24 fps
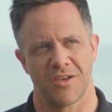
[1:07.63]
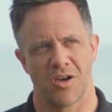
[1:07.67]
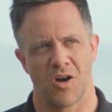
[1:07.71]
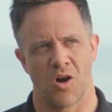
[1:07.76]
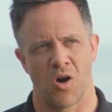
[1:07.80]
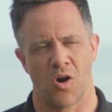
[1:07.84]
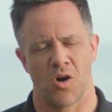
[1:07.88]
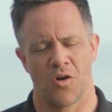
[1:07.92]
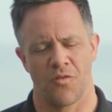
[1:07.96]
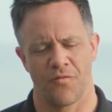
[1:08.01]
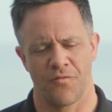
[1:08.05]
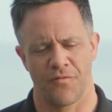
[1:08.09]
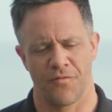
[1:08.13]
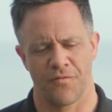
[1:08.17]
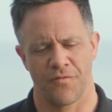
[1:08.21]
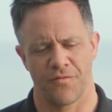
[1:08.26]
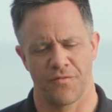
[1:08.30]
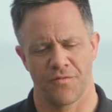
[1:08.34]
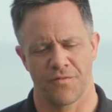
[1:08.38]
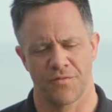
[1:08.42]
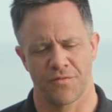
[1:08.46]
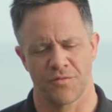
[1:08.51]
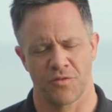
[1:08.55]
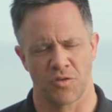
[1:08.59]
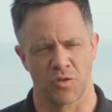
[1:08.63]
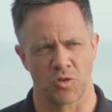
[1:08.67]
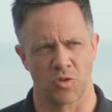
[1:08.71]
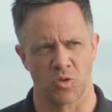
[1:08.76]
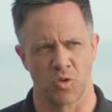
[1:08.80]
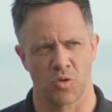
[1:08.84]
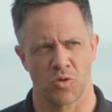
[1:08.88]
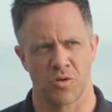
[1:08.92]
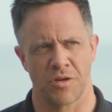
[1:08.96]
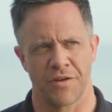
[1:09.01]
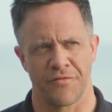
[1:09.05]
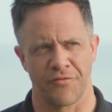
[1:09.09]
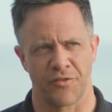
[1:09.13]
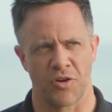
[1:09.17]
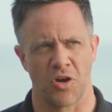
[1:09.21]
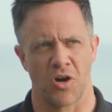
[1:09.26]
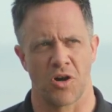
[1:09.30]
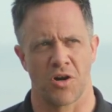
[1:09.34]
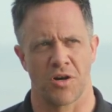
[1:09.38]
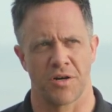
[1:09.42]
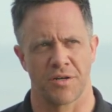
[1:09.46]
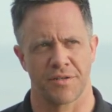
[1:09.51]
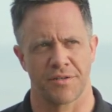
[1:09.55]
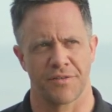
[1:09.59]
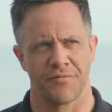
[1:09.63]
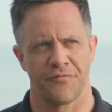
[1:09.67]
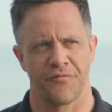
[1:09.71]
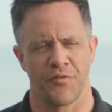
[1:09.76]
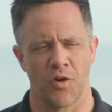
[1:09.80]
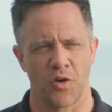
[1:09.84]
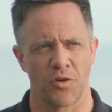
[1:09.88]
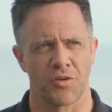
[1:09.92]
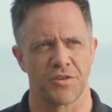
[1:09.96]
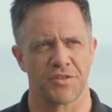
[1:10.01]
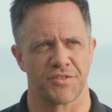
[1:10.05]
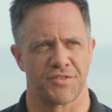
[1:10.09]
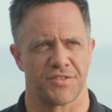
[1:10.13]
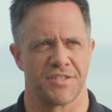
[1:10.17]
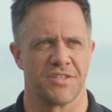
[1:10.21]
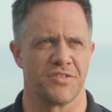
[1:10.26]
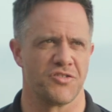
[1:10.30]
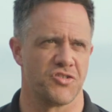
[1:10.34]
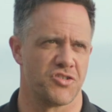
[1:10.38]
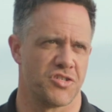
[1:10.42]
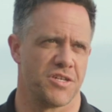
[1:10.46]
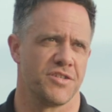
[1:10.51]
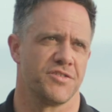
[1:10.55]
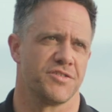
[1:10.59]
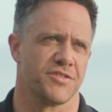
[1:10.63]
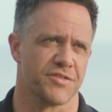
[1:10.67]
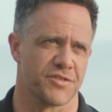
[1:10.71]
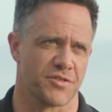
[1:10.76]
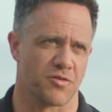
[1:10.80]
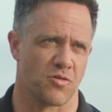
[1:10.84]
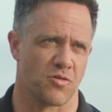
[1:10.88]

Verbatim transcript: of the glory of God focused in Jesus